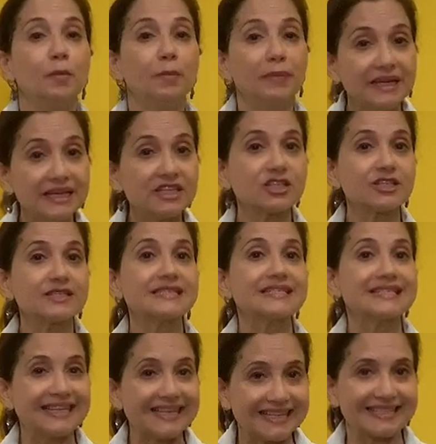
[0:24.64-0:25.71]
Manish's
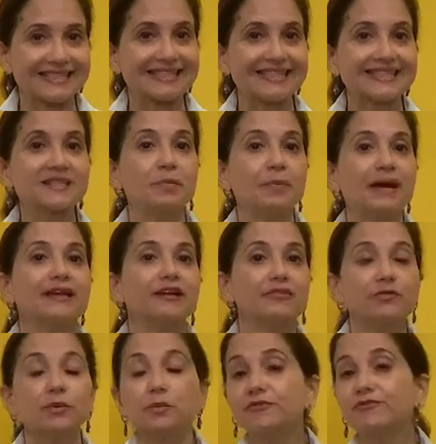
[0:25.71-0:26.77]
taste is
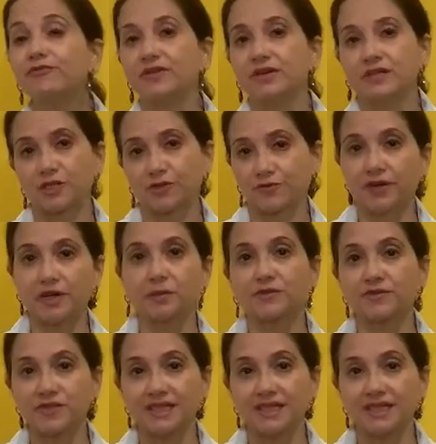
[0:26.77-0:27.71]
apparent from the first frame of